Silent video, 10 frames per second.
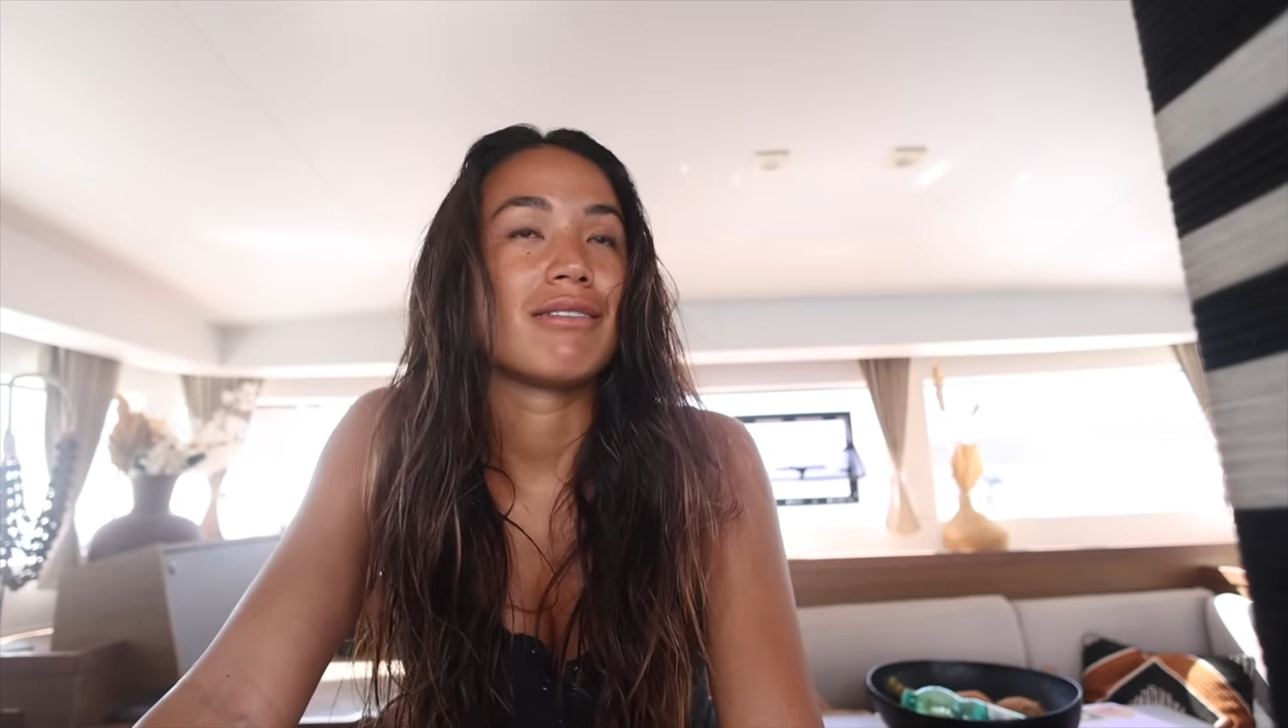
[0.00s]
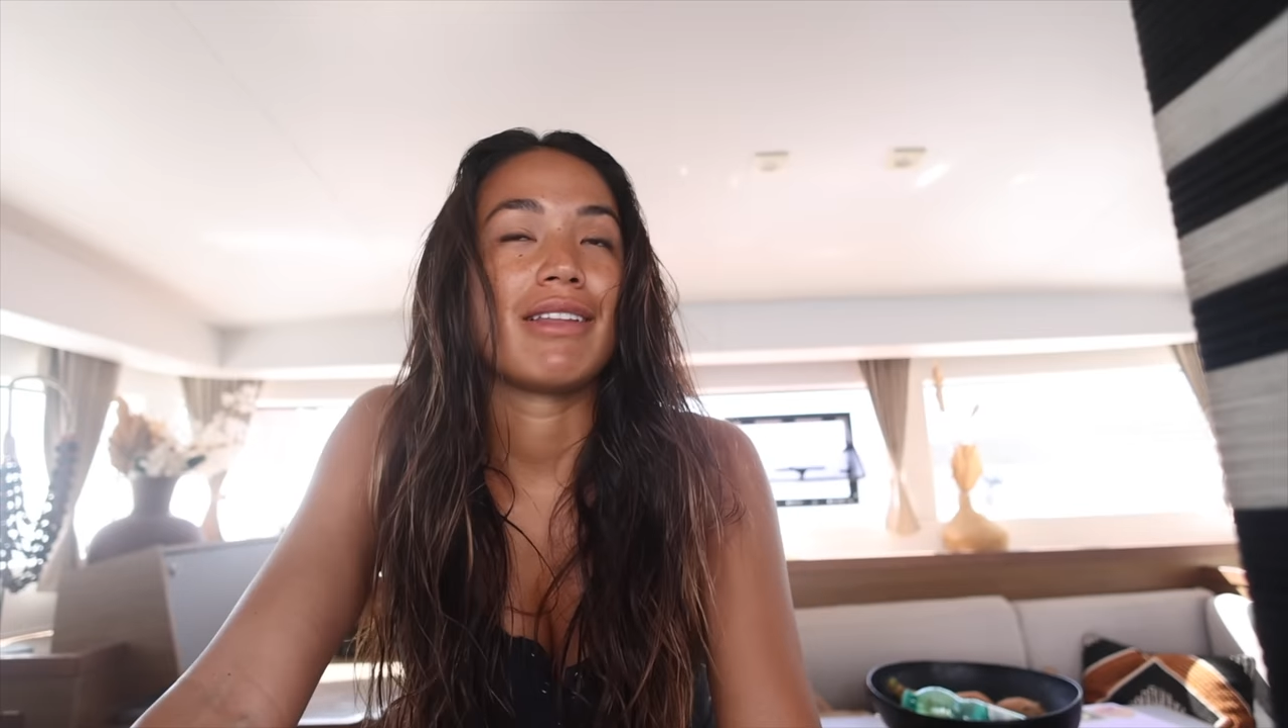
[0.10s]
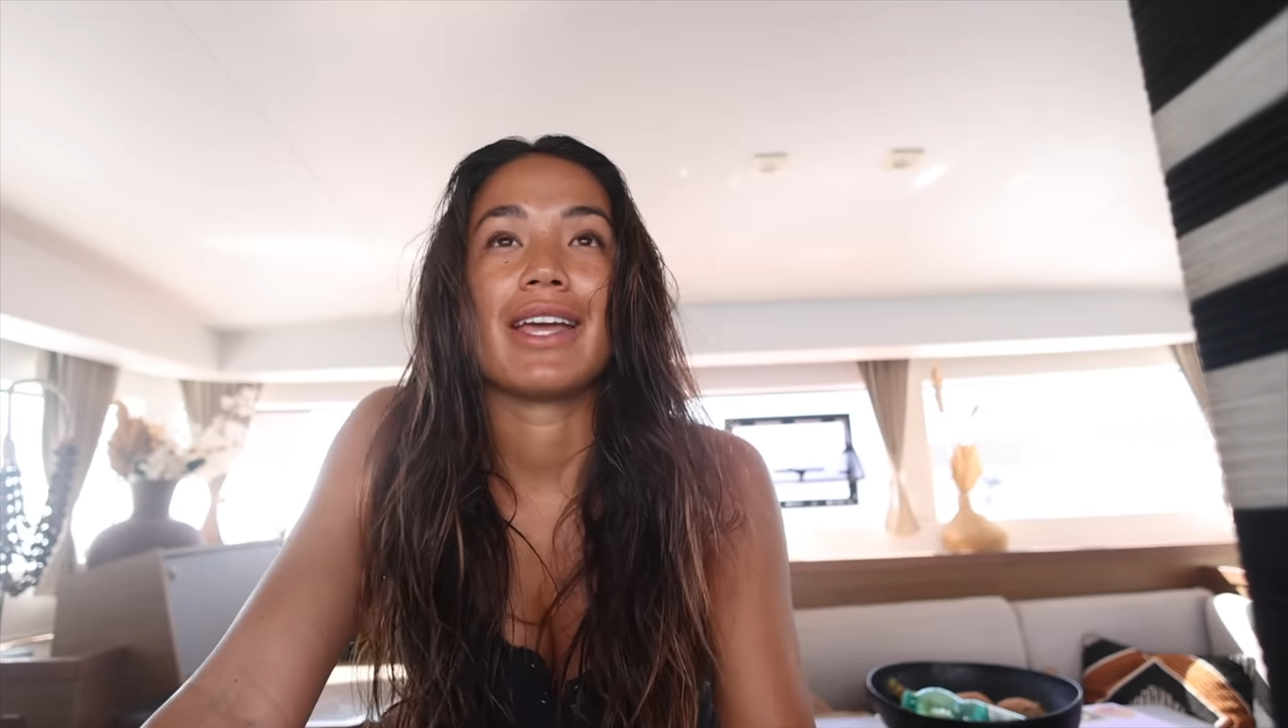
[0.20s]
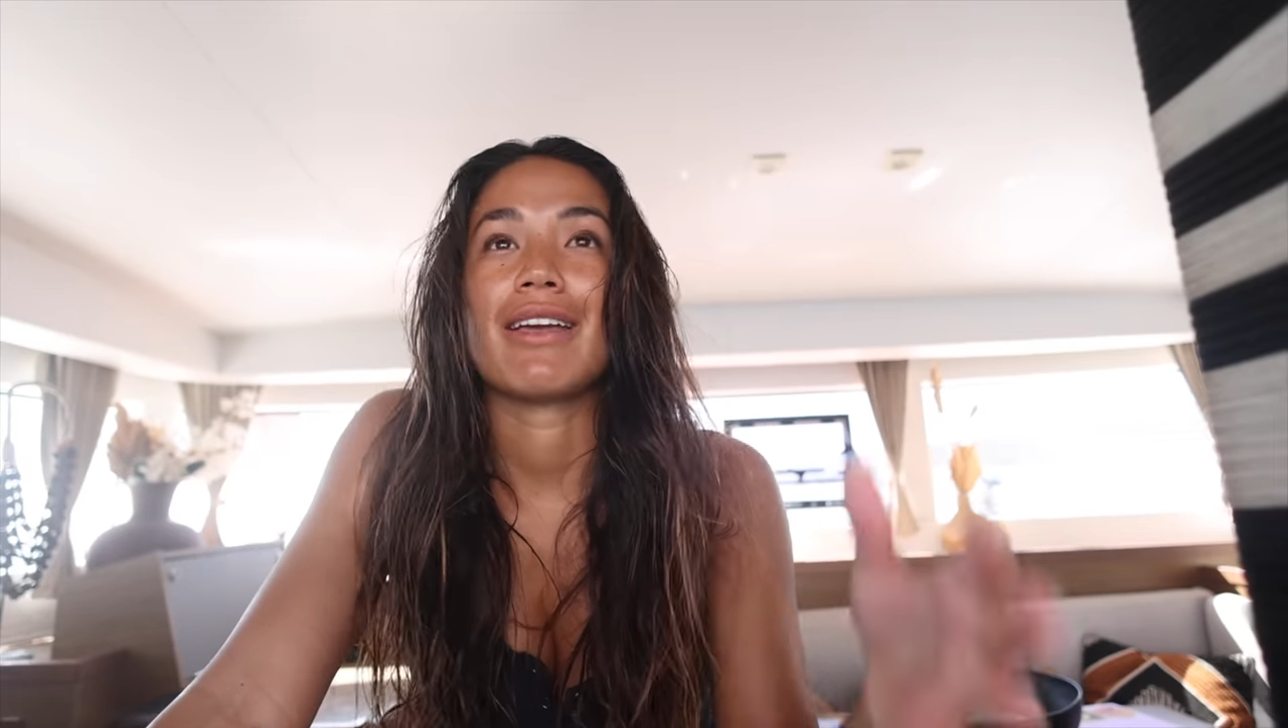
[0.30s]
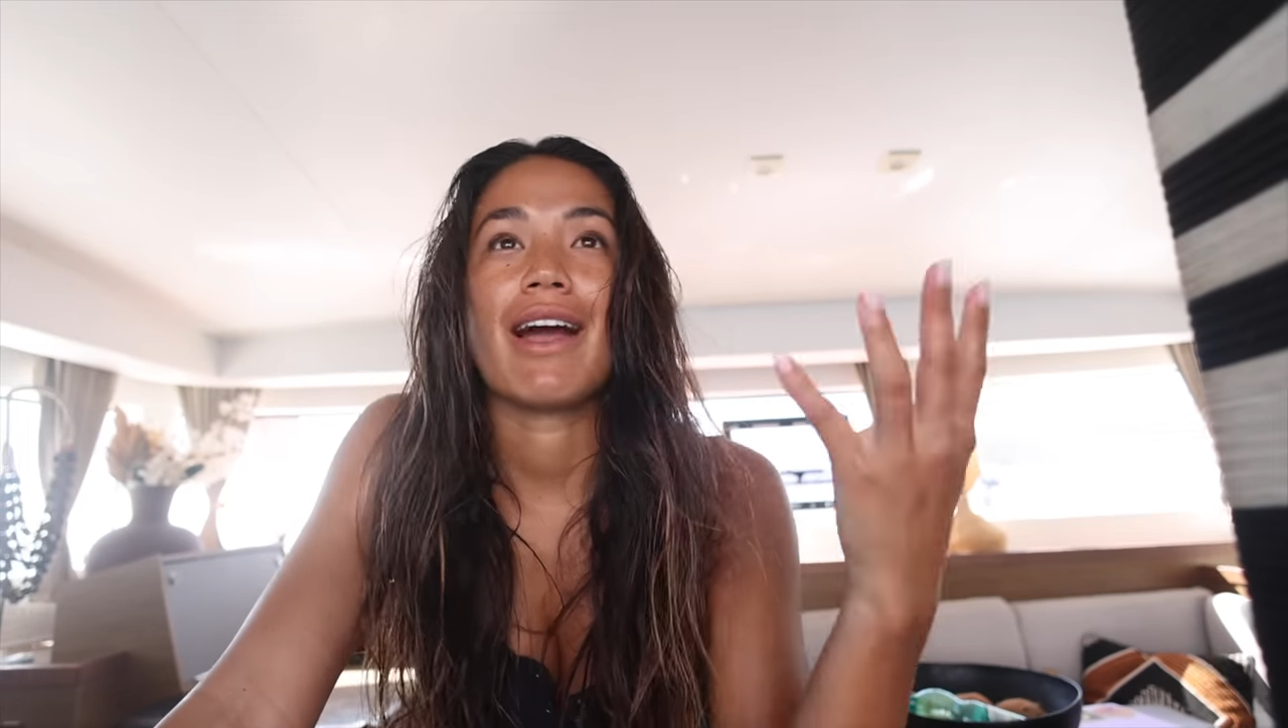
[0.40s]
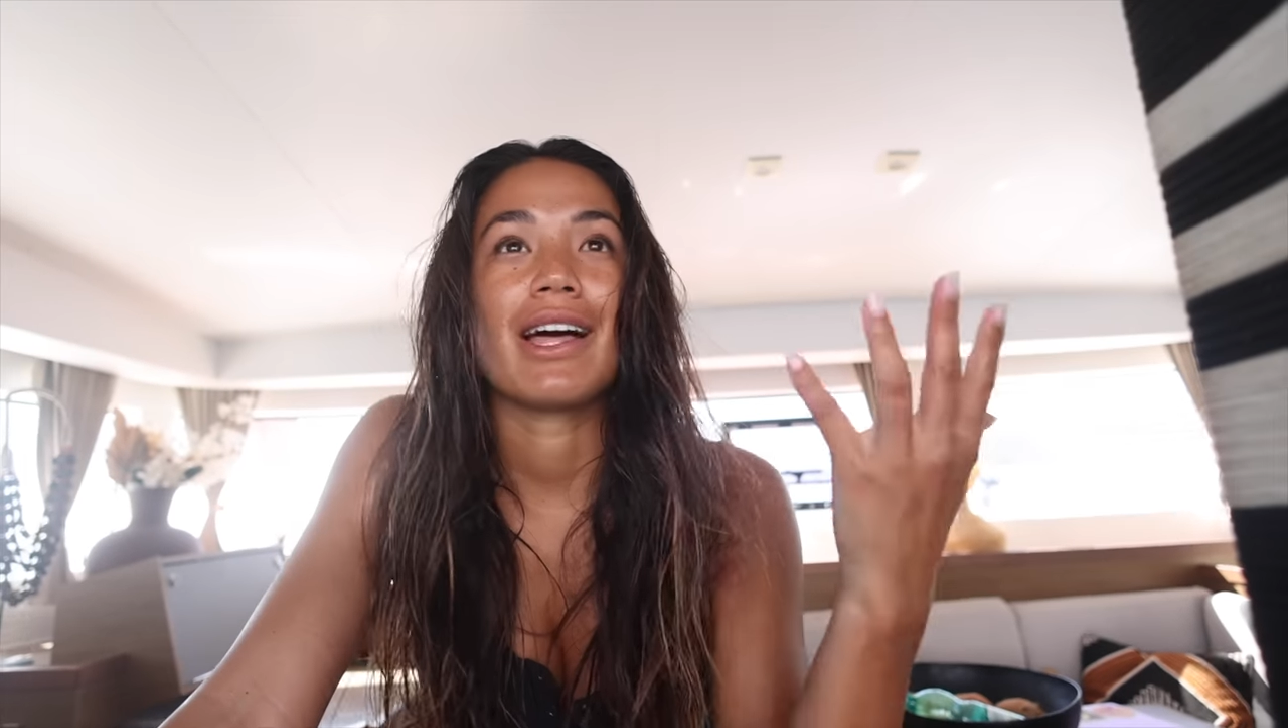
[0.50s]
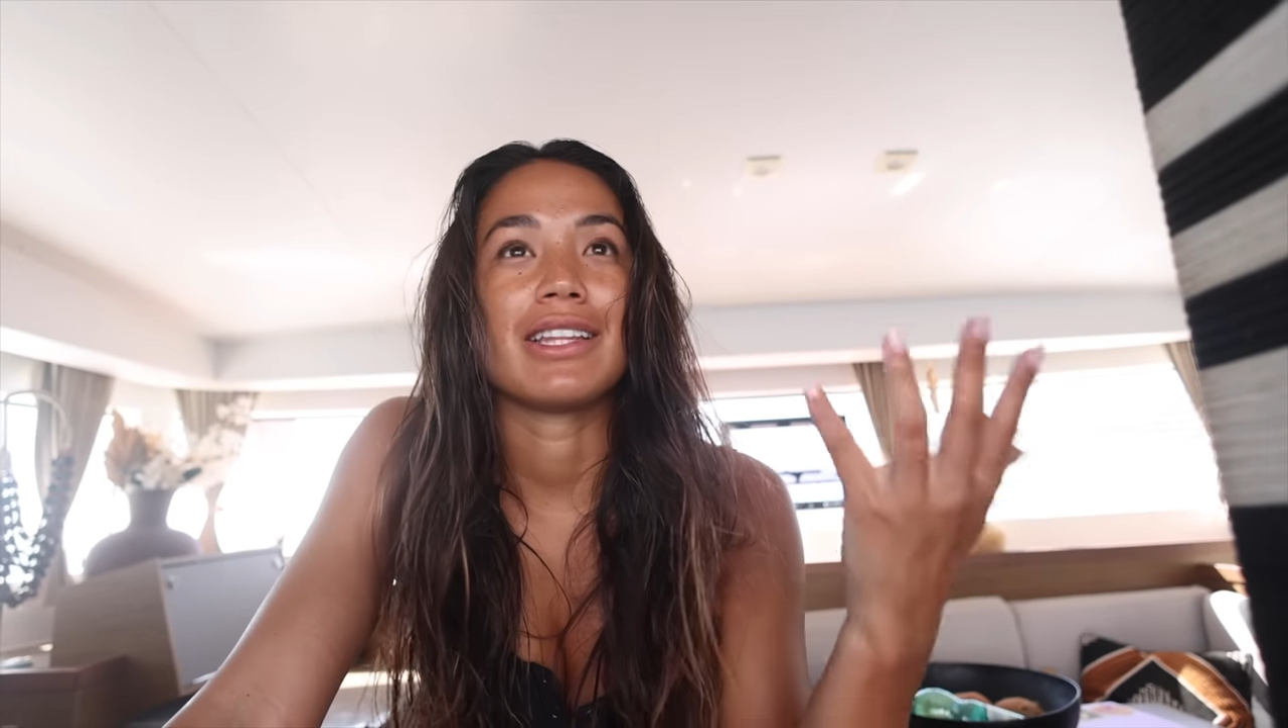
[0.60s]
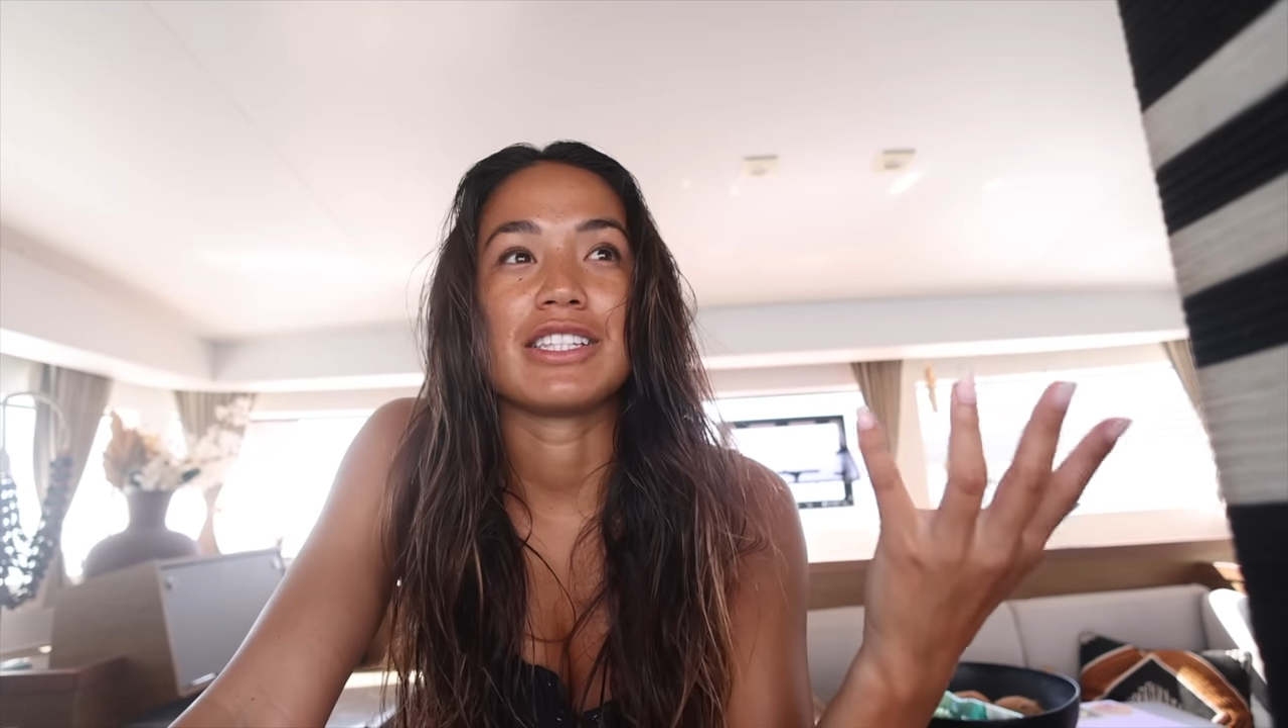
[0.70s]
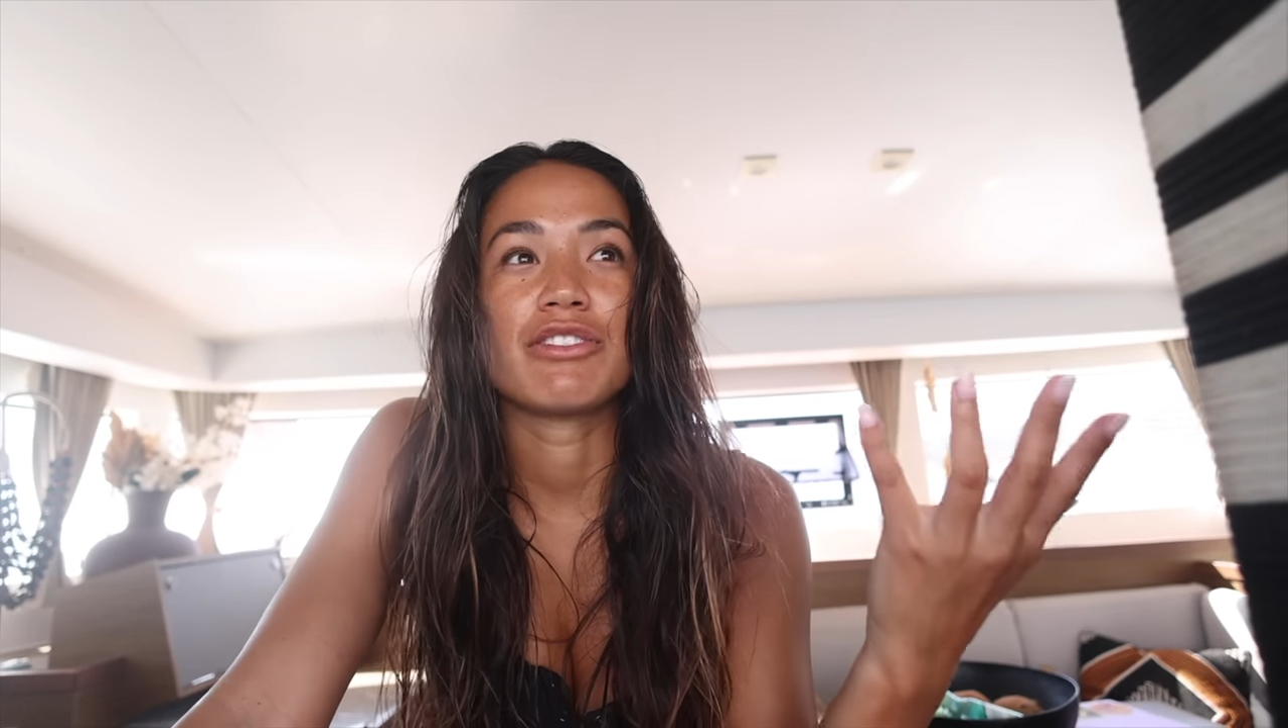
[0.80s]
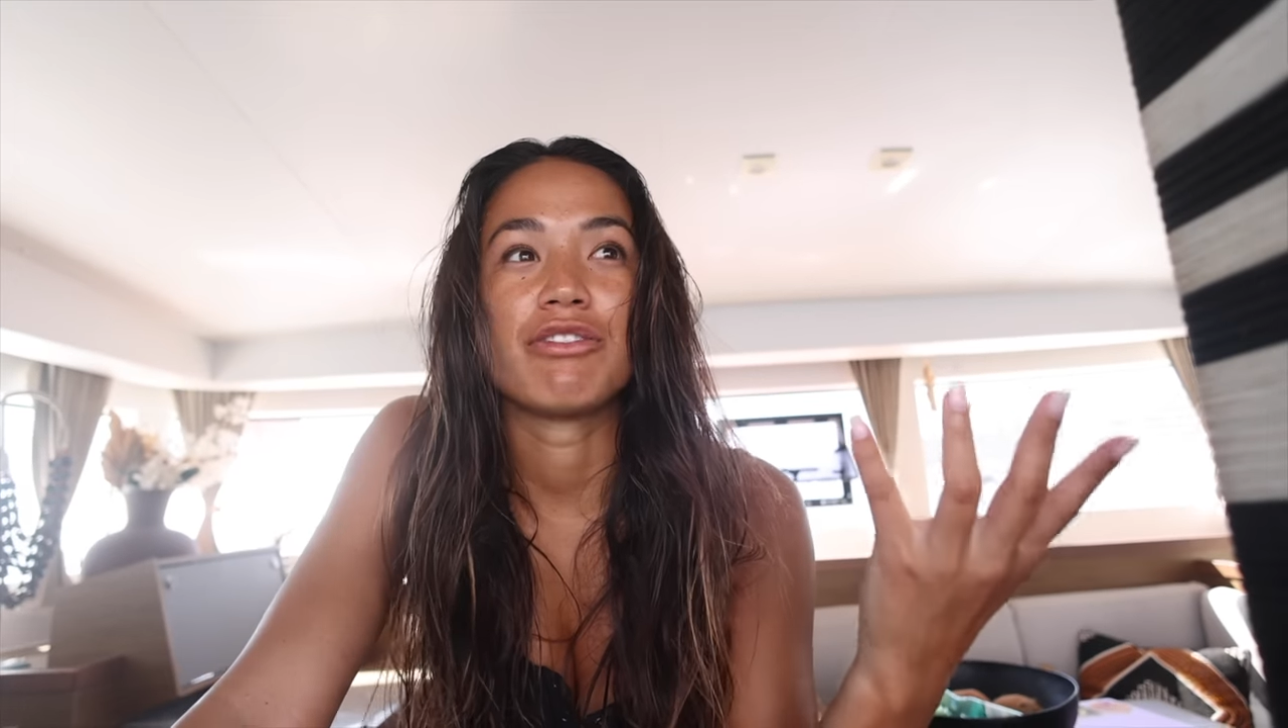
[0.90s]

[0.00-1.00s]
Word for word: like at least